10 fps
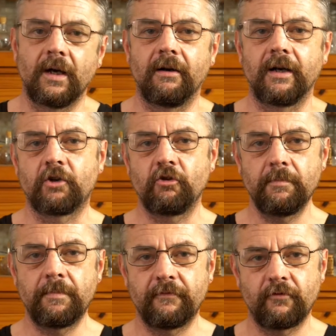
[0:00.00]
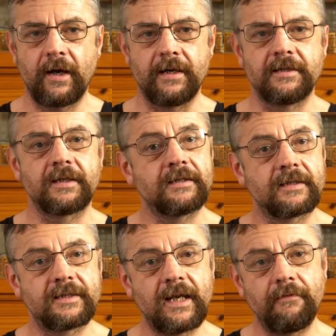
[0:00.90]
are a group of friends, and to
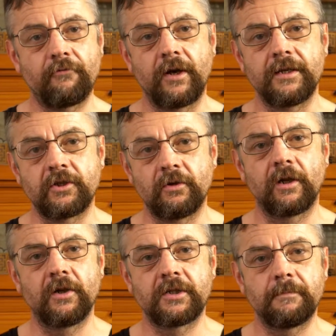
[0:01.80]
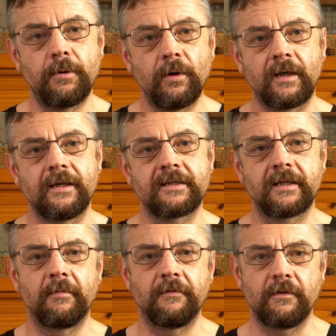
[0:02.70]
stay friends, you learn to pull in
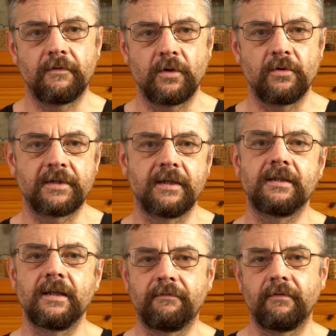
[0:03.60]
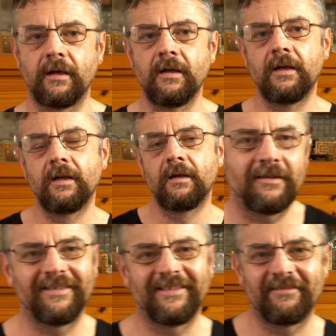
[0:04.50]
some of your views that differ
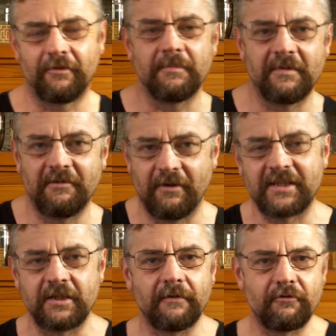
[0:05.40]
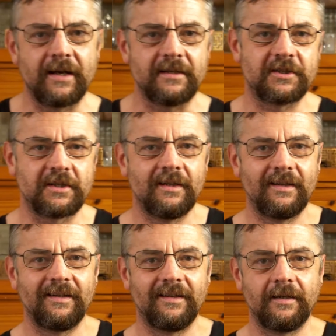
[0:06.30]
from the rest of your friends.
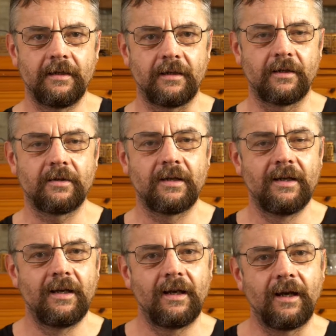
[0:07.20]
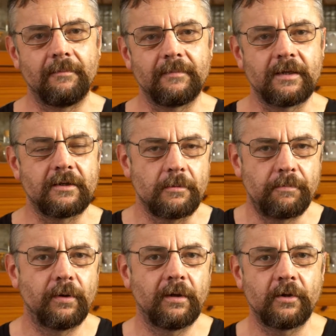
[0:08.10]
You
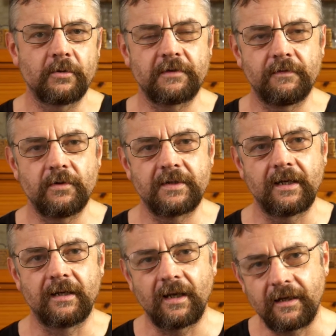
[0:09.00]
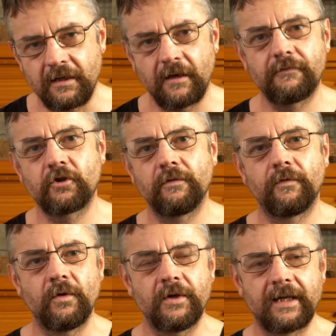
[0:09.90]
pull those views in enough to
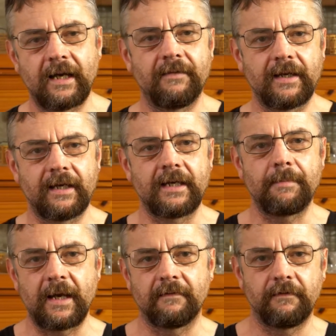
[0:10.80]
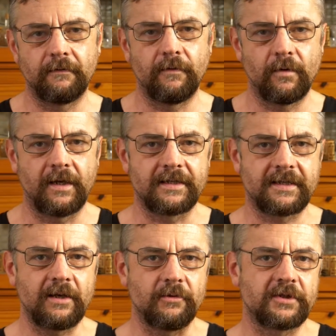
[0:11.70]
avoid having any painful fallings
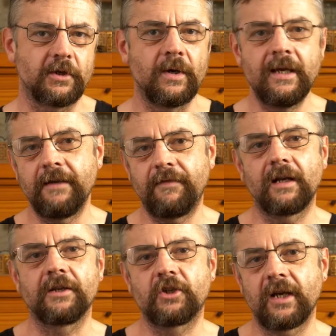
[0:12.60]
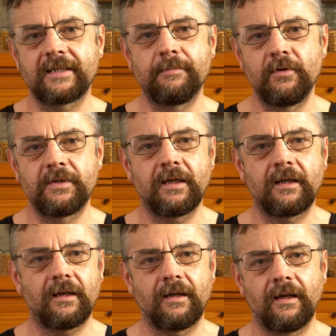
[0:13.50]
out. So if you like jazz
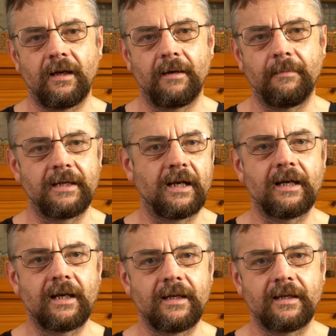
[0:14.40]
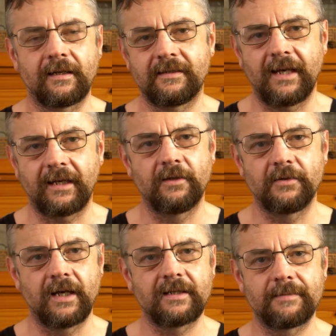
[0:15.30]
music, and I like techno
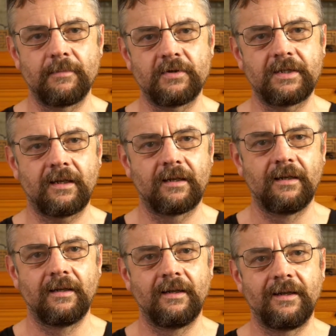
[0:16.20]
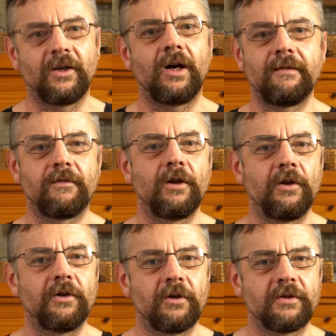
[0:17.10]
dance music, I've
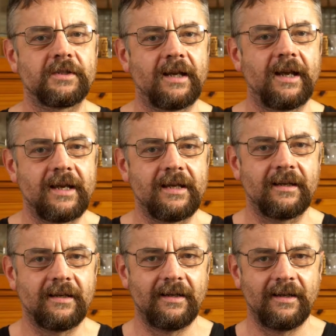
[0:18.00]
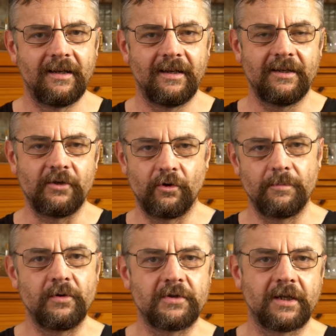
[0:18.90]
learned not to hate your
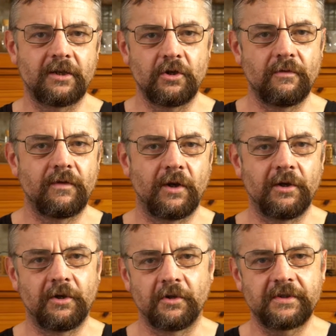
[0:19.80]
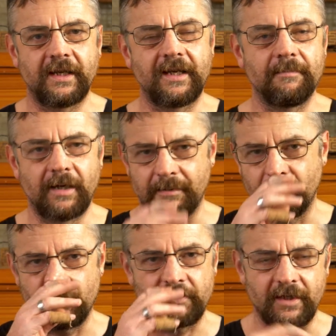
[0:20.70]
music, you've learned not to hate my
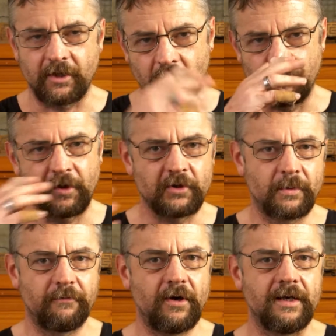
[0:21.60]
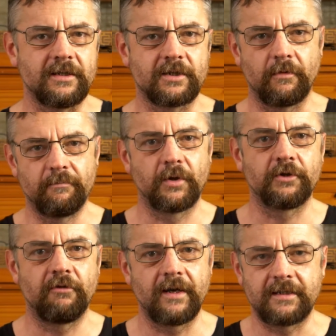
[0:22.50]
music, because we're friends. We've
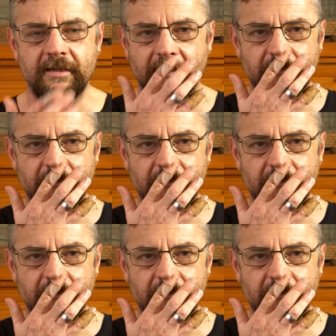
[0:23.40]
moderated our